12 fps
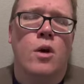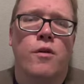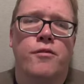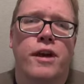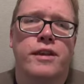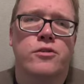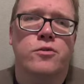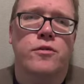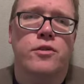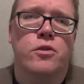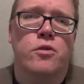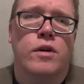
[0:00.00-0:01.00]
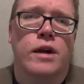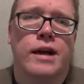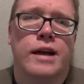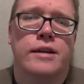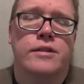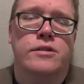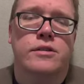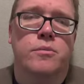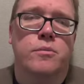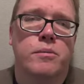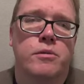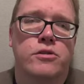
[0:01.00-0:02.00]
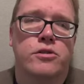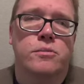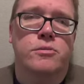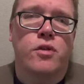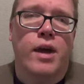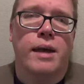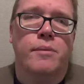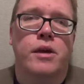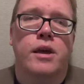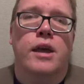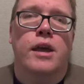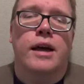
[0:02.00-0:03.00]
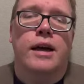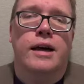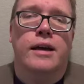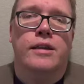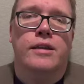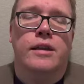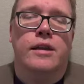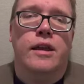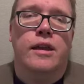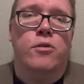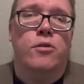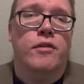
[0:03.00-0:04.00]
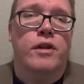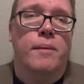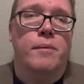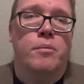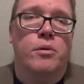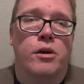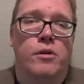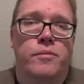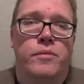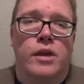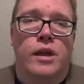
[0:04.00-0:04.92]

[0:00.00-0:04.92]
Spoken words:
Well, if you like this review, remember to subscribe. and leave a comment below.